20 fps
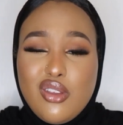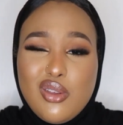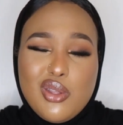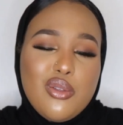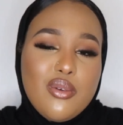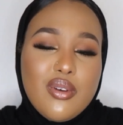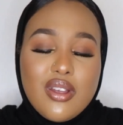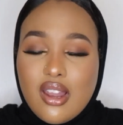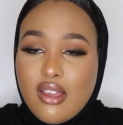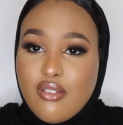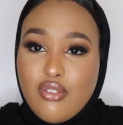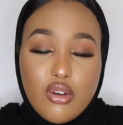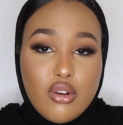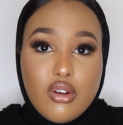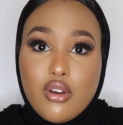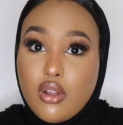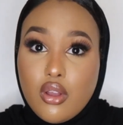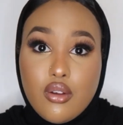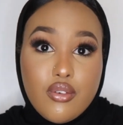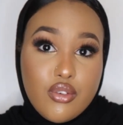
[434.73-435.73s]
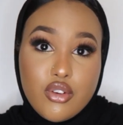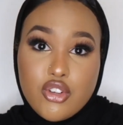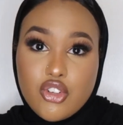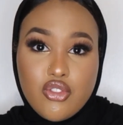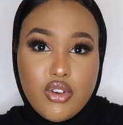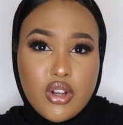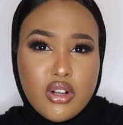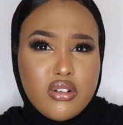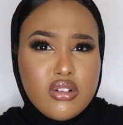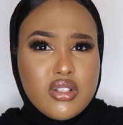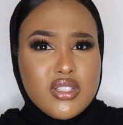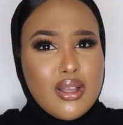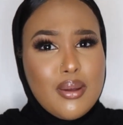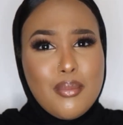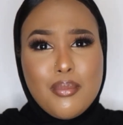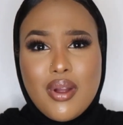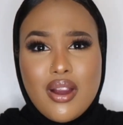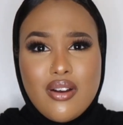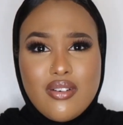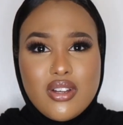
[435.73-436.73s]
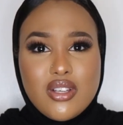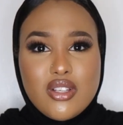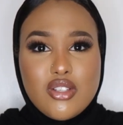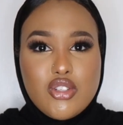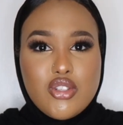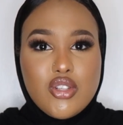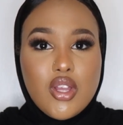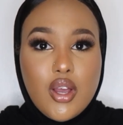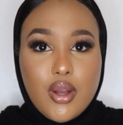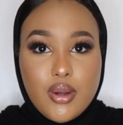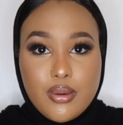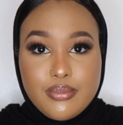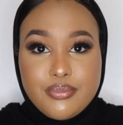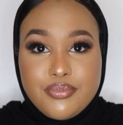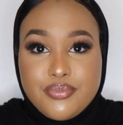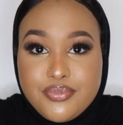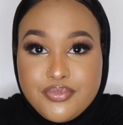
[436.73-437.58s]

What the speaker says: you do in life you're going to go through struggles and barriers. So